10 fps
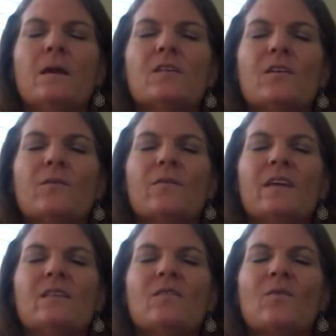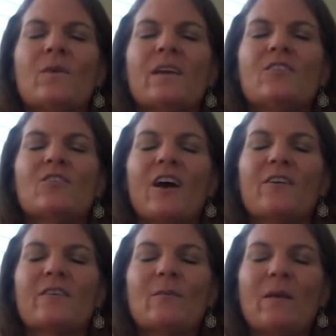So these three
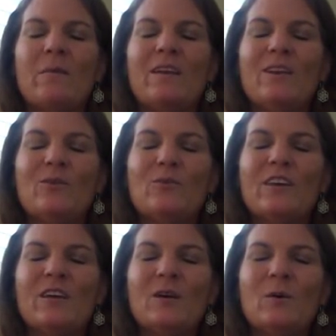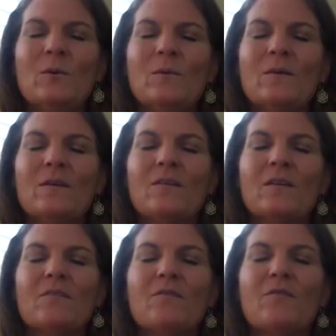chakras may be new to you. You
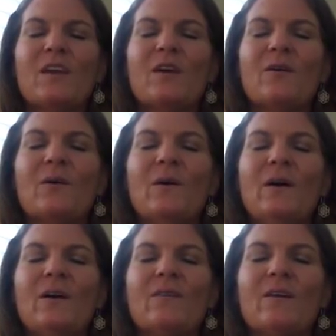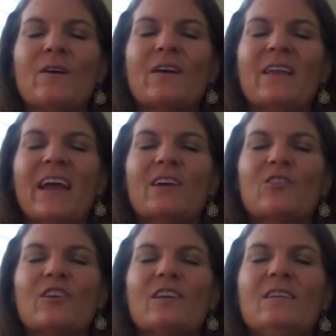can feel their
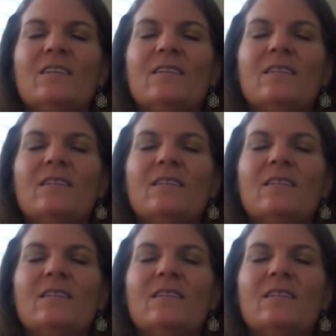connection